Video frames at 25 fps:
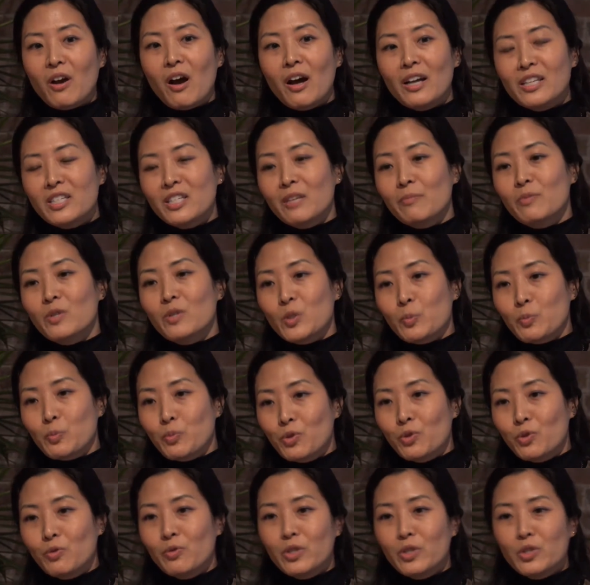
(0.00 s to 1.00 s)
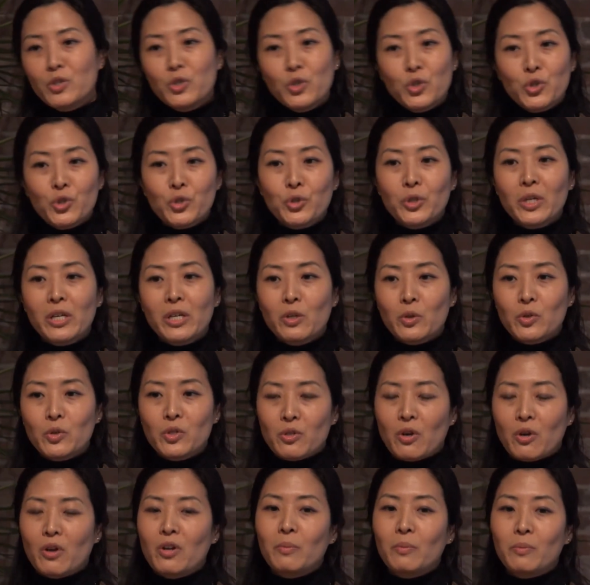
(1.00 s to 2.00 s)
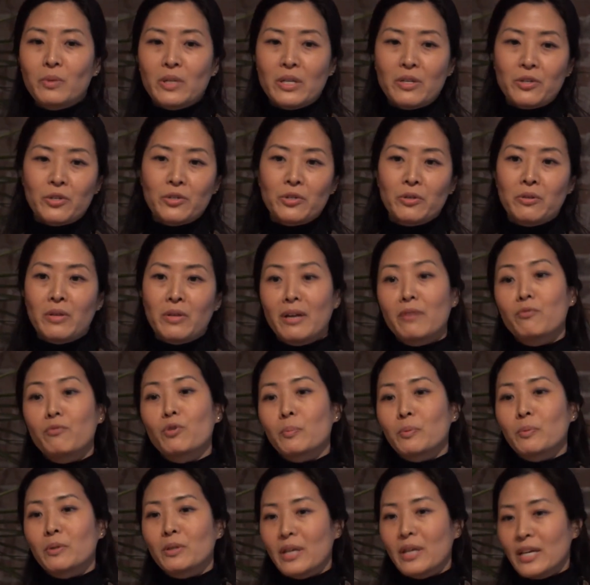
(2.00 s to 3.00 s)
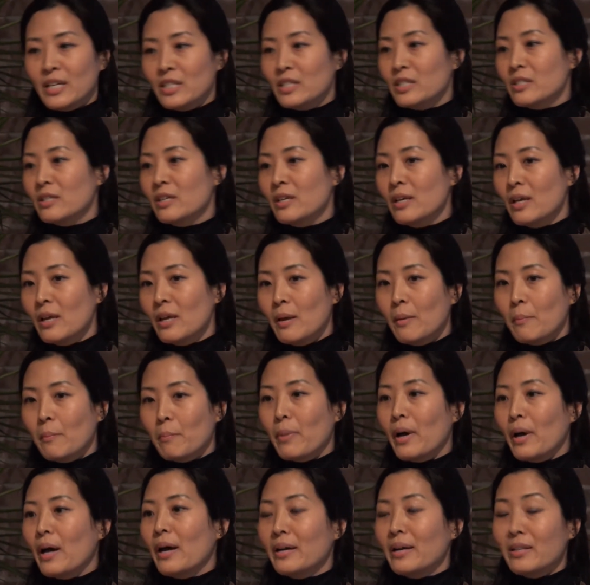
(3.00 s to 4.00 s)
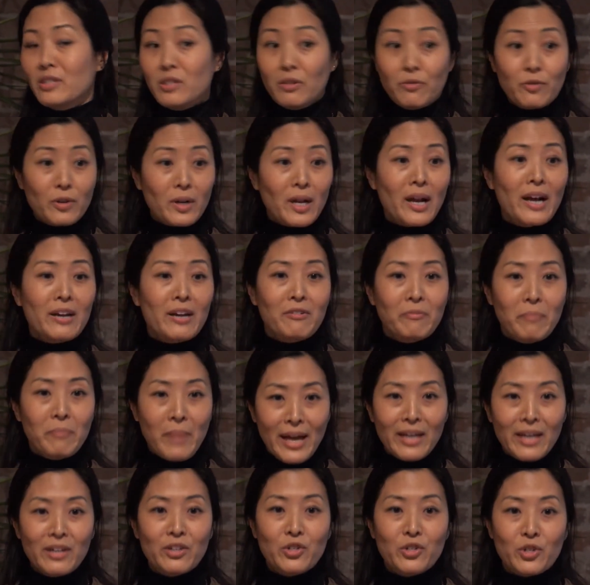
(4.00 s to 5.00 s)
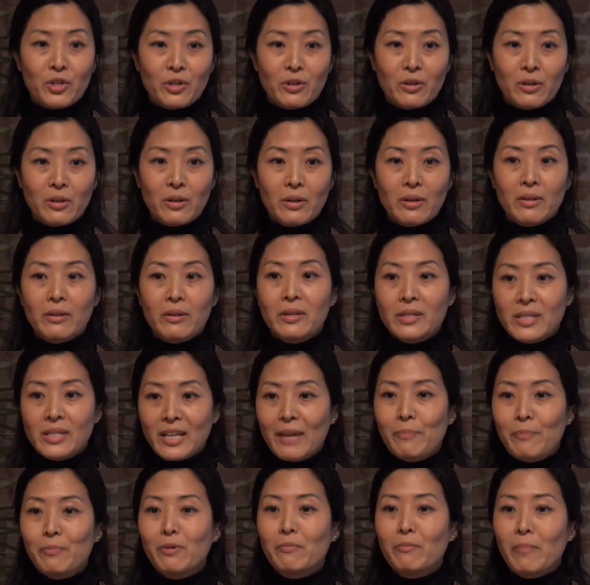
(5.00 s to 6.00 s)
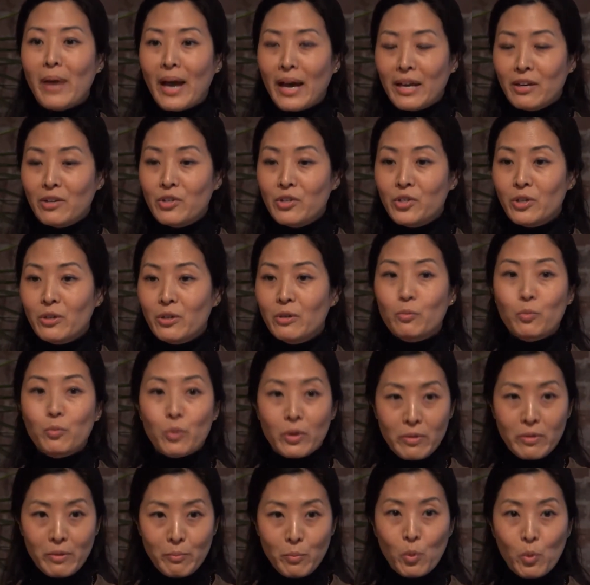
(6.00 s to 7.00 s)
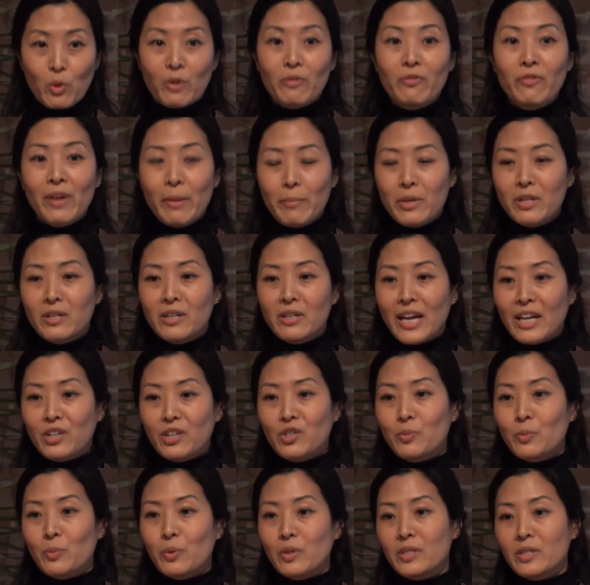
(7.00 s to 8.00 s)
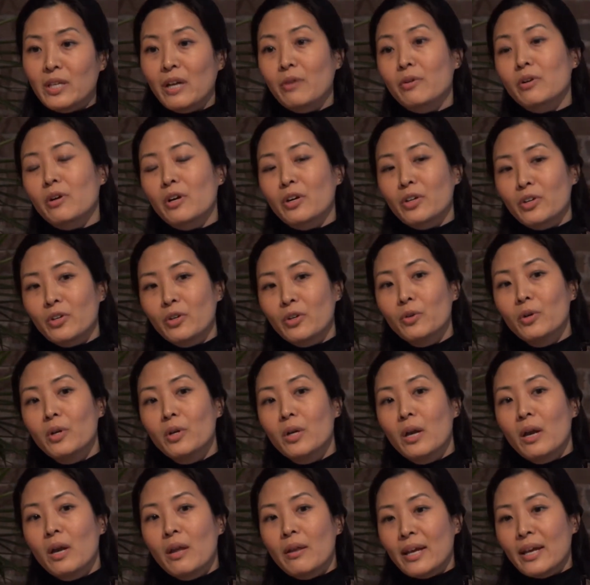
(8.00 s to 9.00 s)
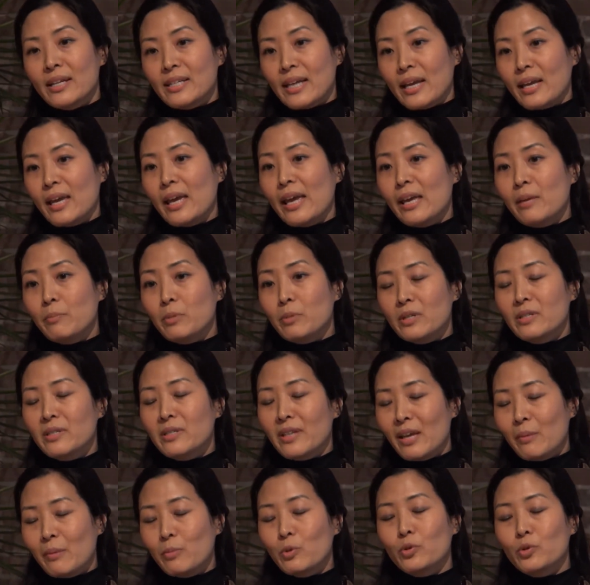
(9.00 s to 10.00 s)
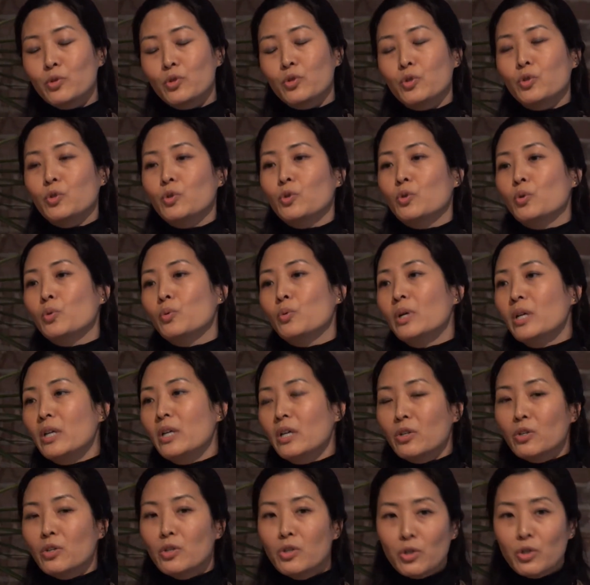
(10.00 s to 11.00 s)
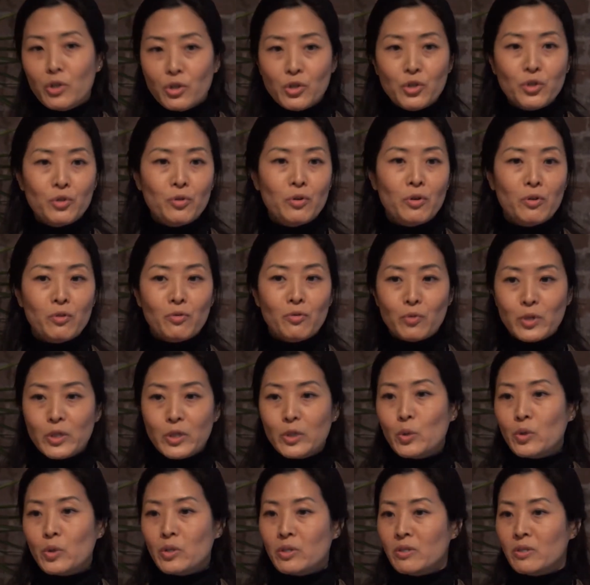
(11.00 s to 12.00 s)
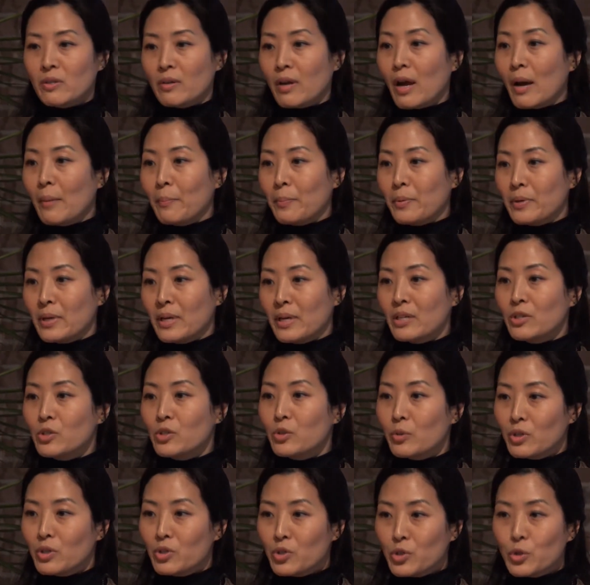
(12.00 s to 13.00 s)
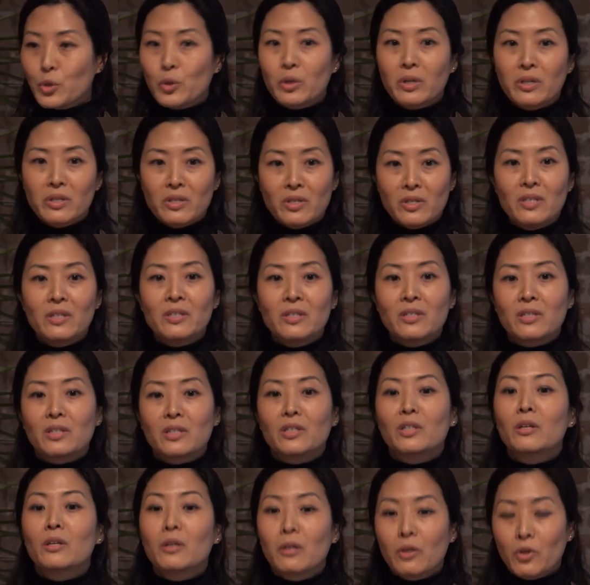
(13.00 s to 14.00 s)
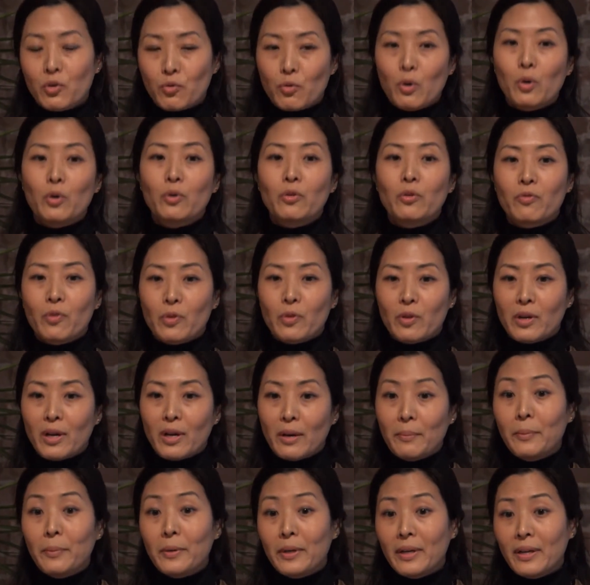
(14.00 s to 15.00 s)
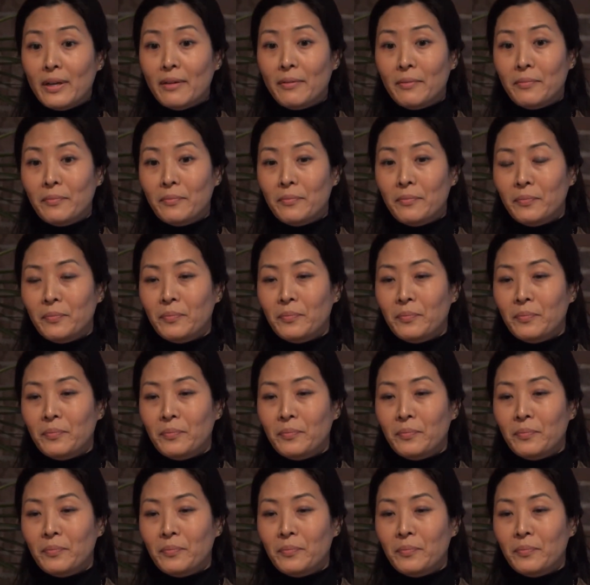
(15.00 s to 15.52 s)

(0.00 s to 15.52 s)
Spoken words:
the concept is proven, usually those startup leaders are then replaced by a different kind of manager. The type of manager with more feminine attributes, I would argue, that is able to nurture the resources of the company to ensure consistent growth for the company.